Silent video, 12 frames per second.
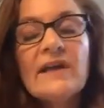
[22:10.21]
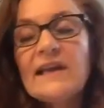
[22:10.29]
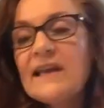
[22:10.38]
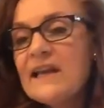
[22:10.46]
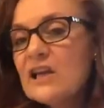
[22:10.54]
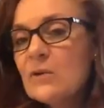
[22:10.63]
an
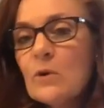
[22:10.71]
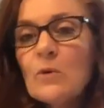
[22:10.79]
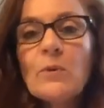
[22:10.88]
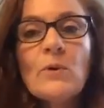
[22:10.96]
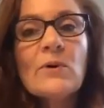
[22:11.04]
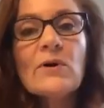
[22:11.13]
animal
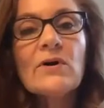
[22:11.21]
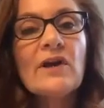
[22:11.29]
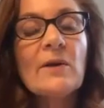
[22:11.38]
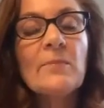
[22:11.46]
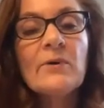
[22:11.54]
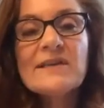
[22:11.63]
board, a
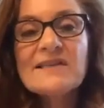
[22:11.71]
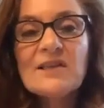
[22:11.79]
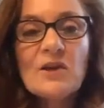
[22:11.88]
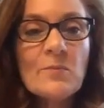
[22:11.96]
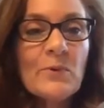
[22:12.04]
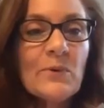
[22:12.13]

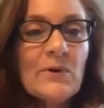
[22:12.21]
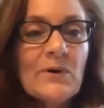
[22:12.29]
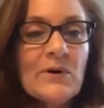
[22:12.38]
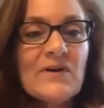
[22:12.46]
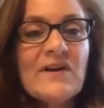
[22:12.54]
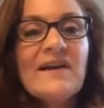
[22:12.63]
president
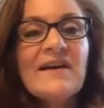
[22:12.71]
board,